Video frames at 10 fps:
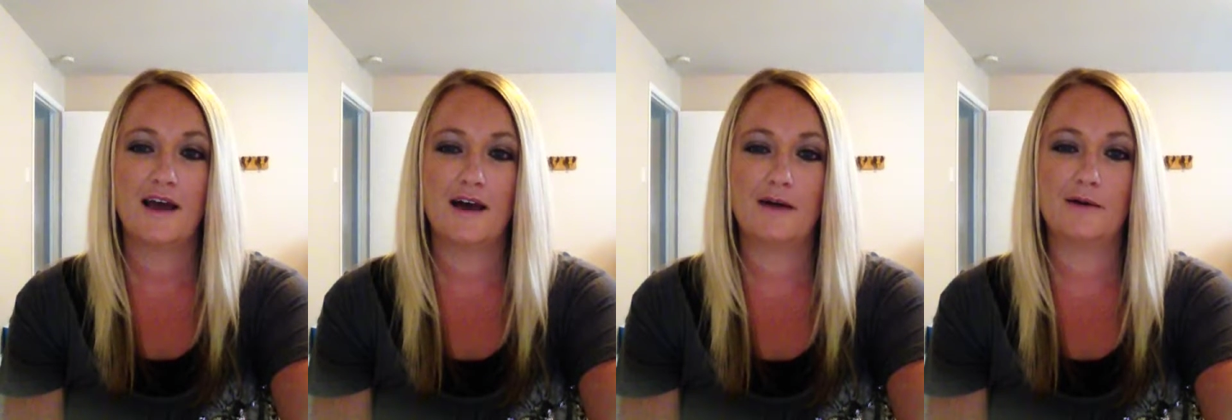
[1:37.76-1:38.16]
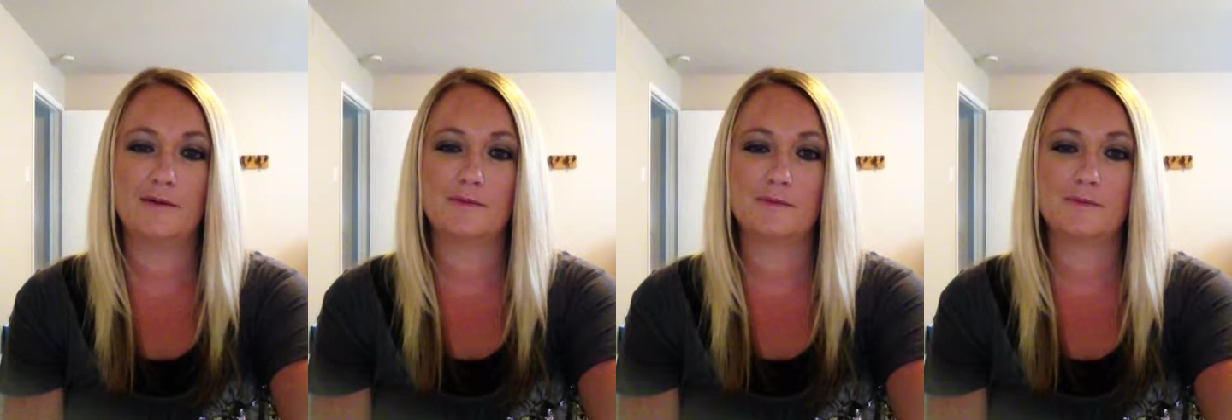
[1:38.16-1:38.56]

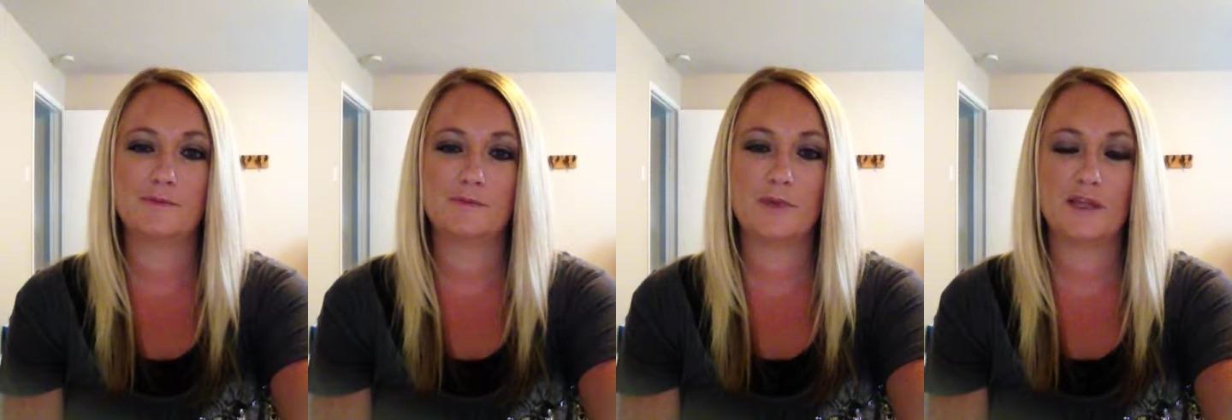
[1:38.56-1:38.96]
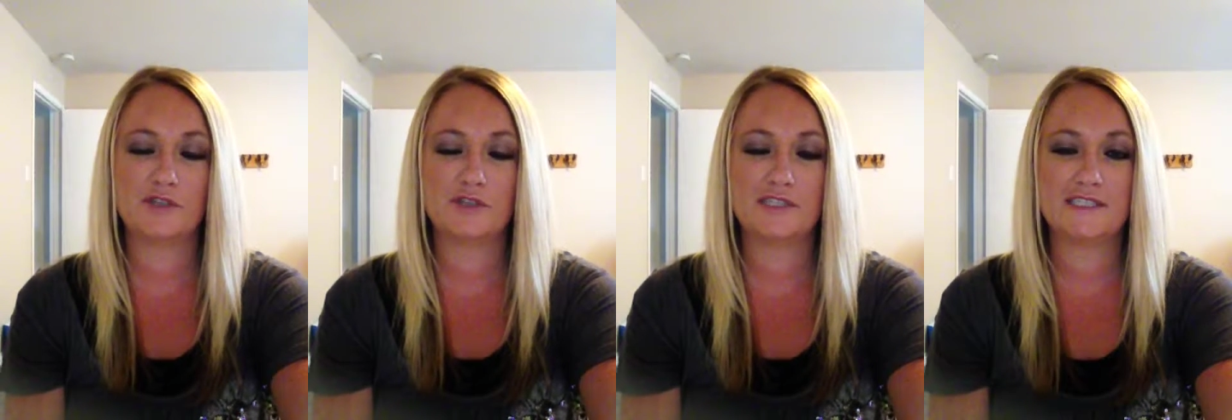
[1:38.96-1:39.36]
Um, make
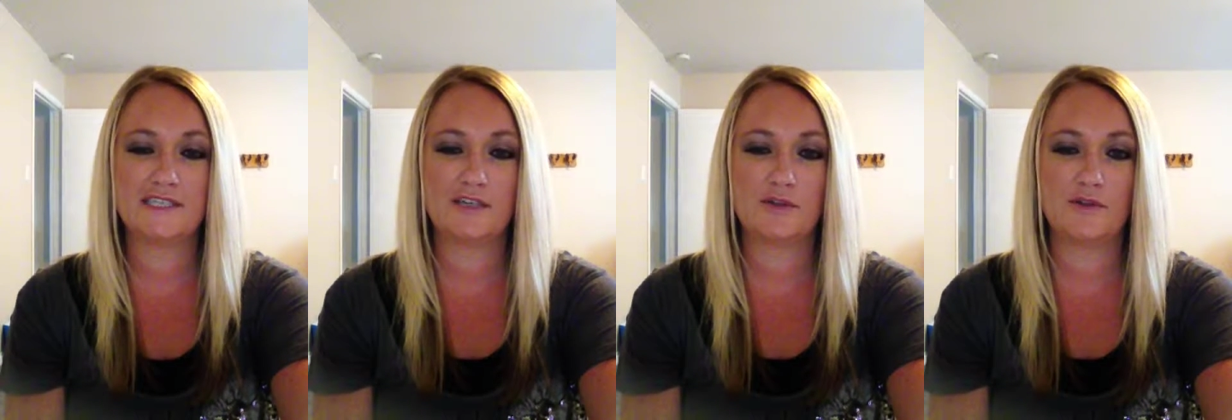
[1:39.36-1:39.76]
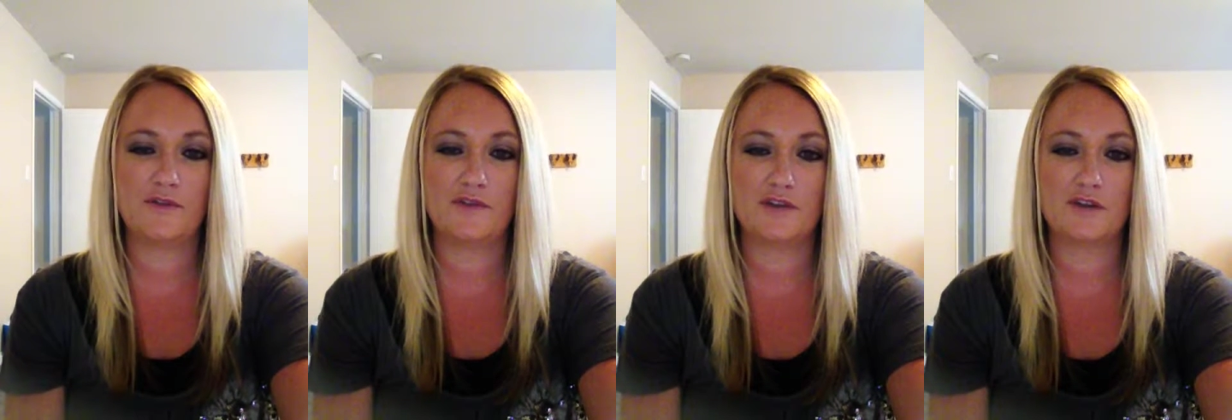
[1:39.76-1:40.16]
sure to stick to
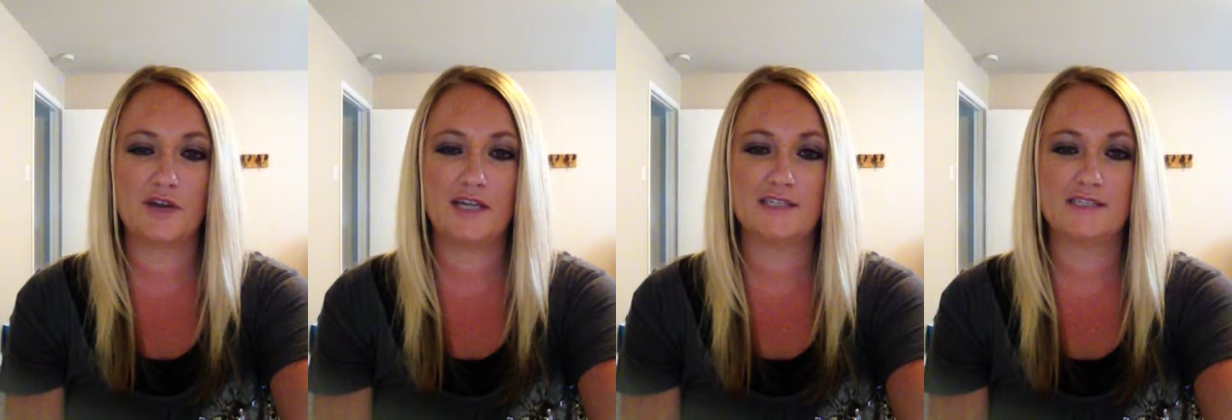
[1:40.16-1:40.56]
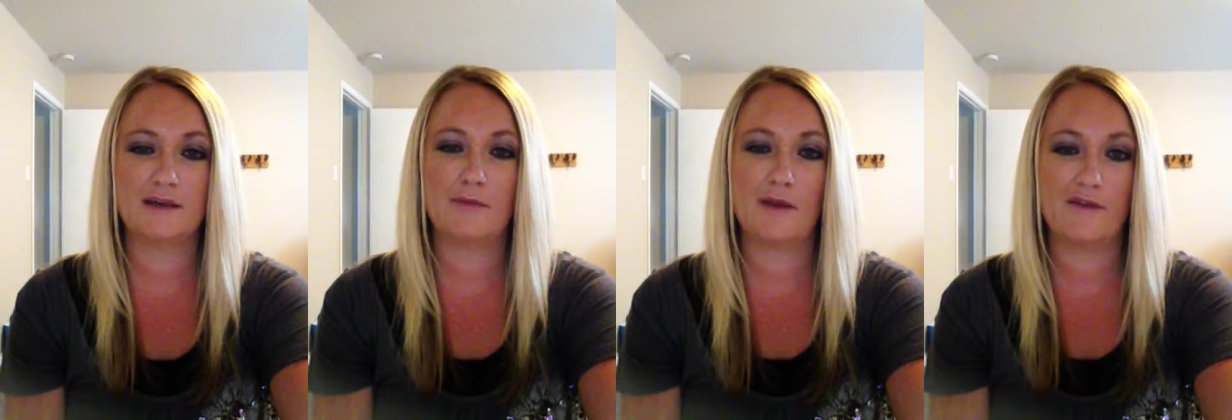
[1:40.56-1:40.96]
the vinaigrettes.
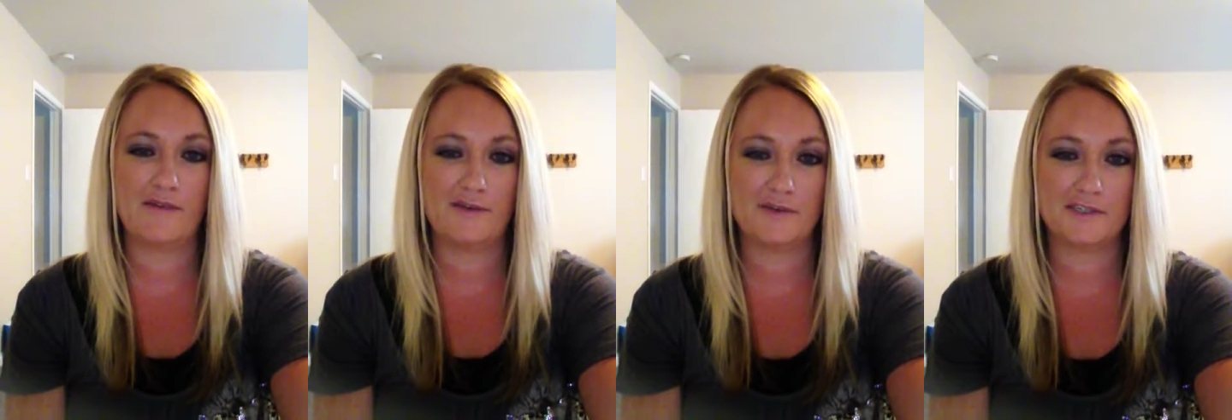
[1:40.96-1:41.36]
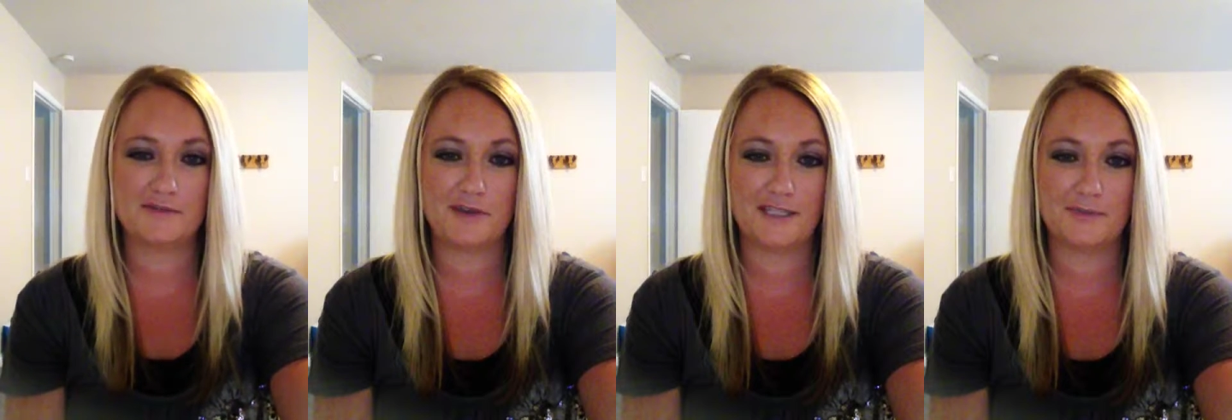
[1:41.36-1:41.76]
Um, my favorite
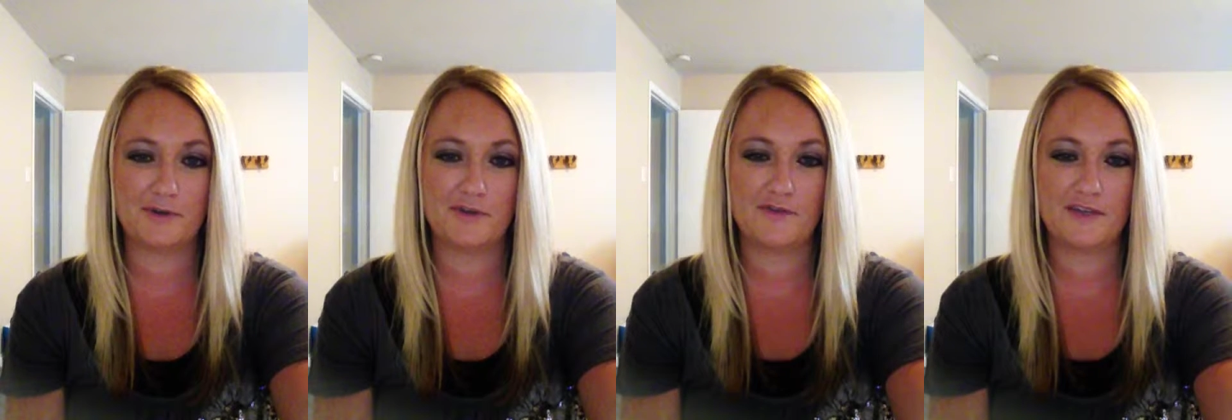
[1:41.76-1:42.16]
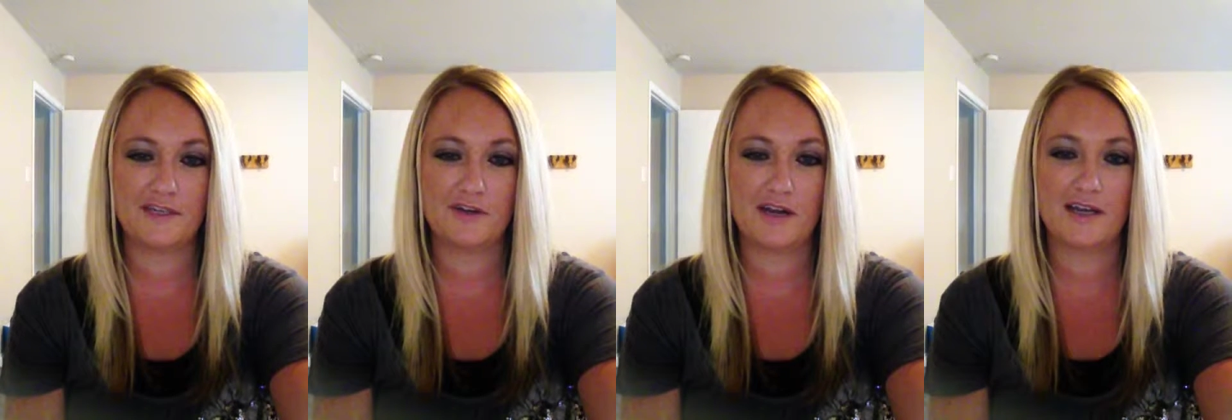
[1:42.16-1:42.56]
is raspberry
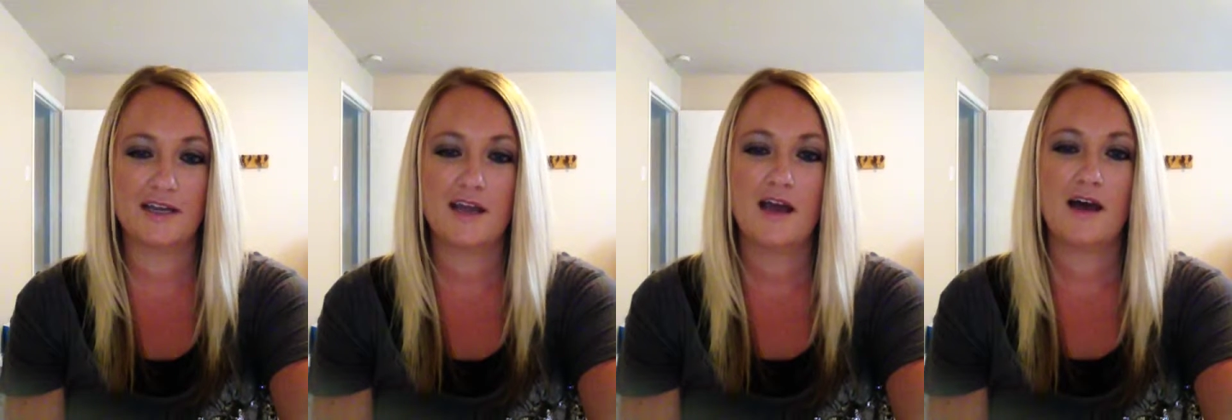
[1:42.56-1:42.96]
vinaigrette.